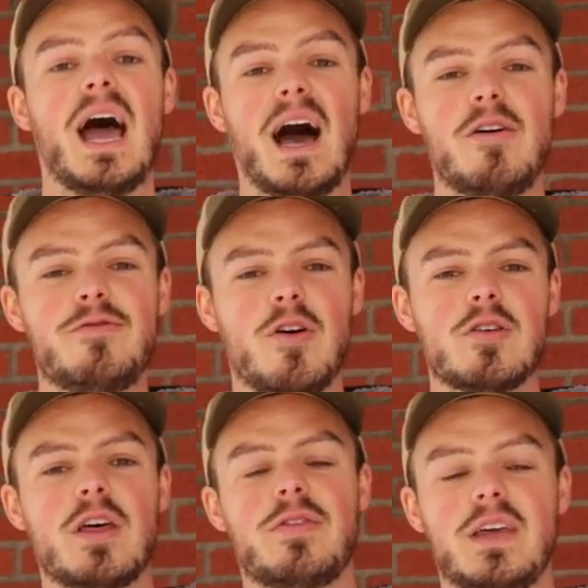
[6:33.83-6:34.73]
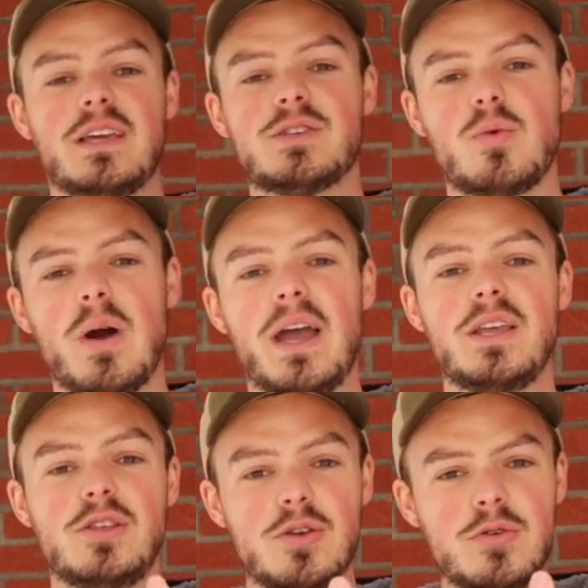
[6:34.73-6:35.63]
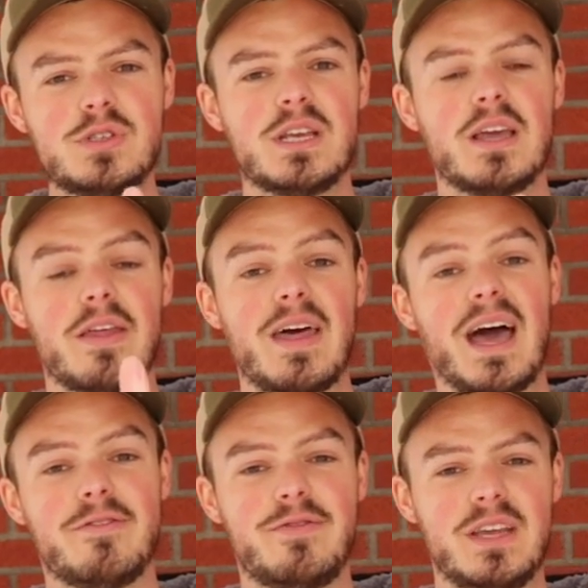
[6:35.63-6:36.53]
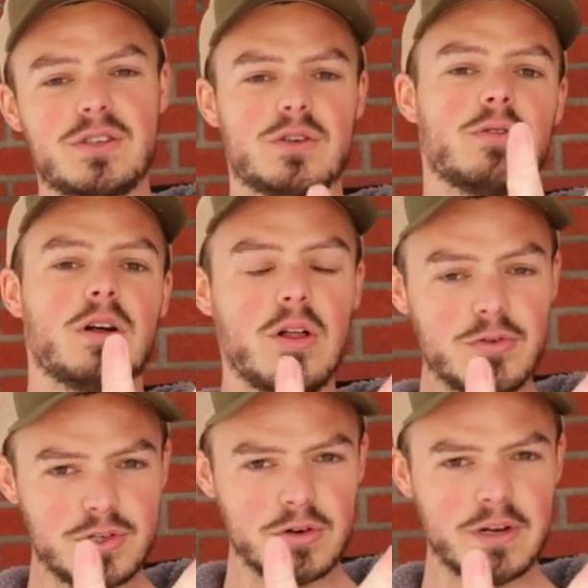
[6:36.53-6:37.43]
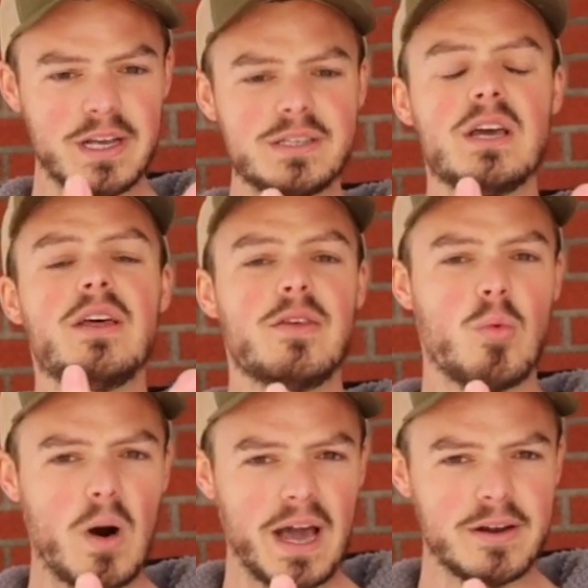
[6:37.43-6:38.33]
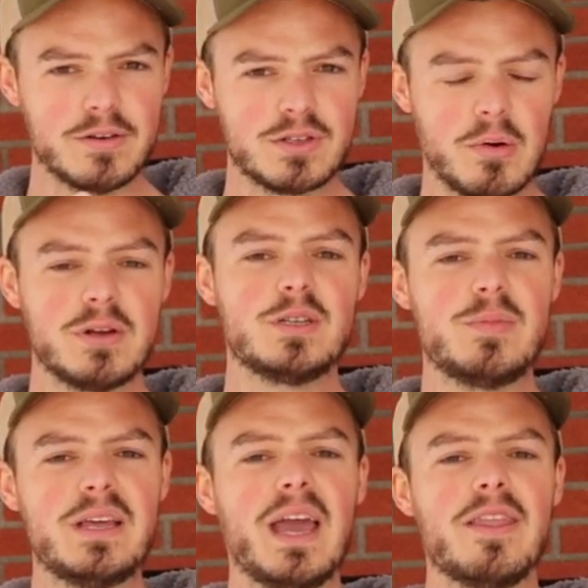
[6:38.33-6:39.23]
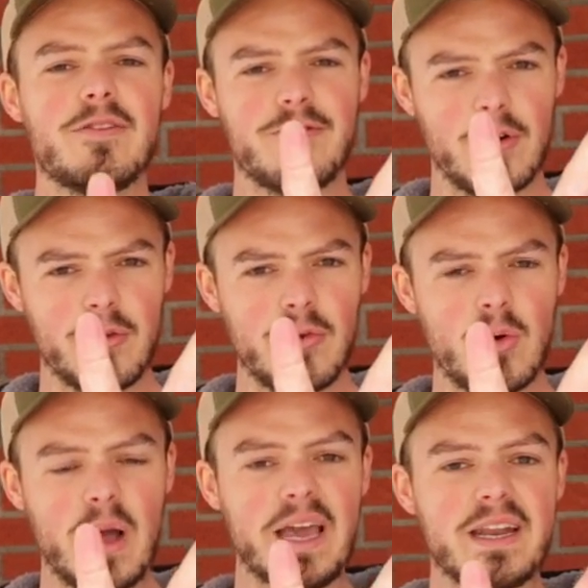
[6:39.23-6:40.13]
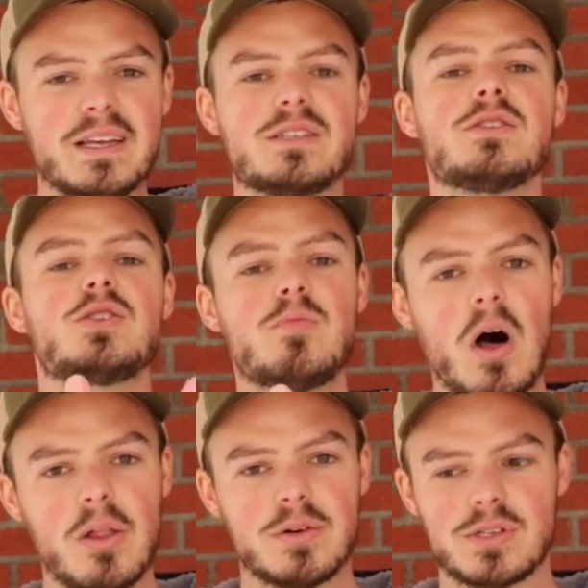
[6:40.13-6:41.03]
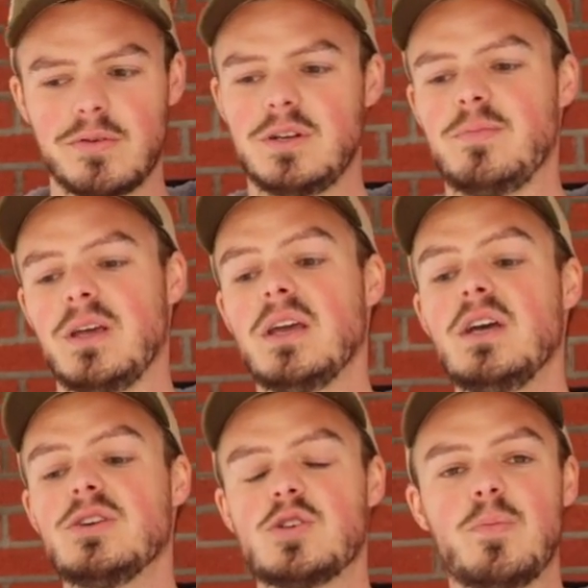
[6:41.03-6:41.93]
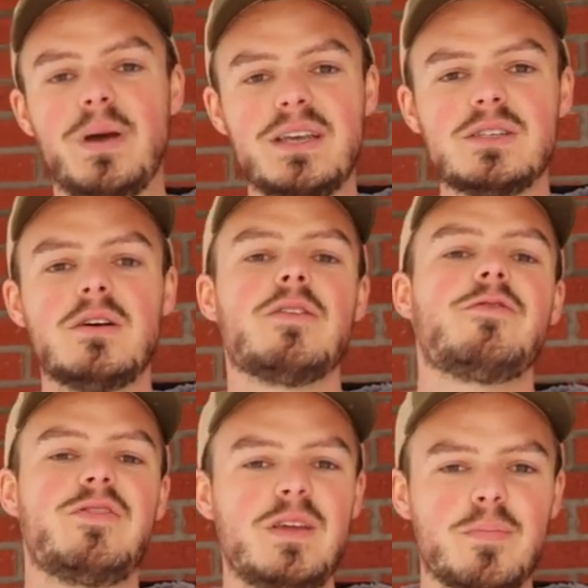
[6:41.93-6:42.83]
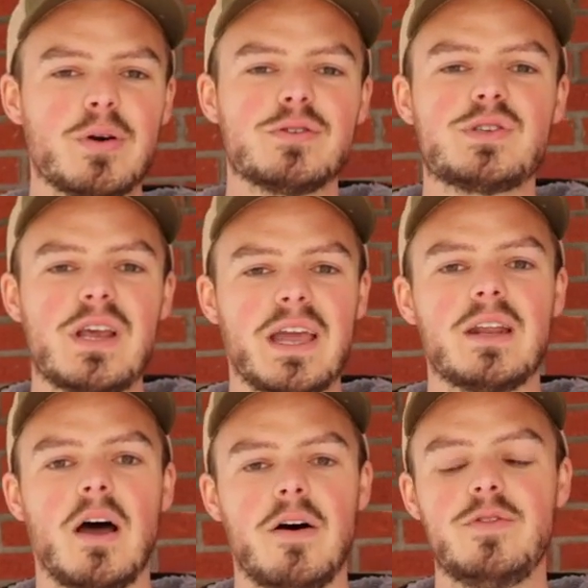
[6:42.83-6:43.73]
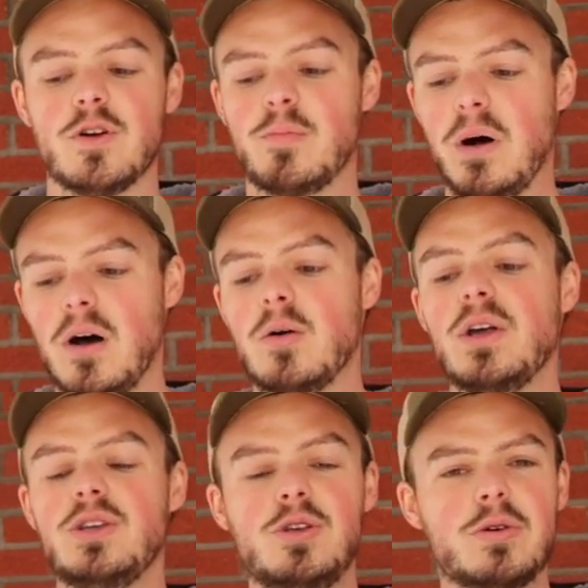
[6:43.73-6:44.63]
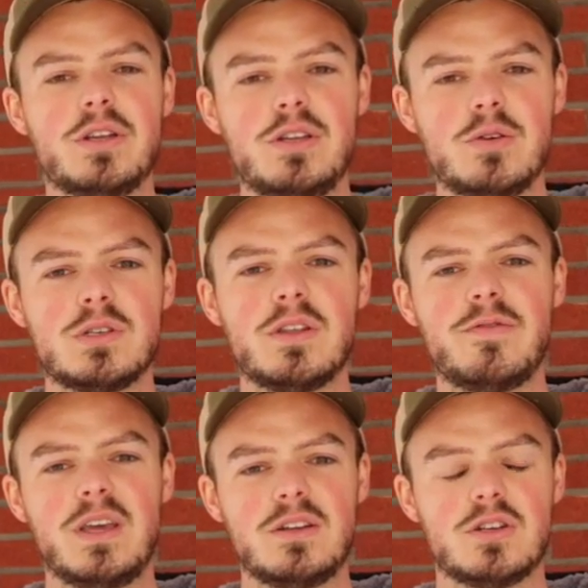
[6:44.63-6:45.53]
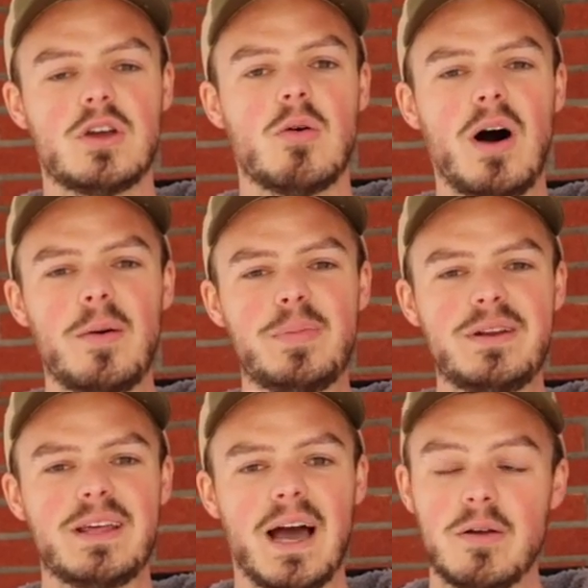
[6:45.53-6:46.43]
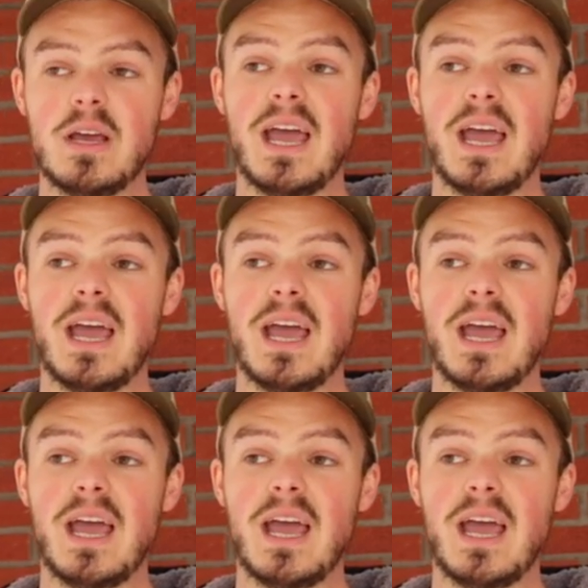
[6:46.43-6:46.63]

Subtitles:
how far that thing is away using that V. So the closer it is, the wider it's going to be, and the further away it is, the smaller it's going to be. So based on the feet per second of your bow, you can use the V to go up and down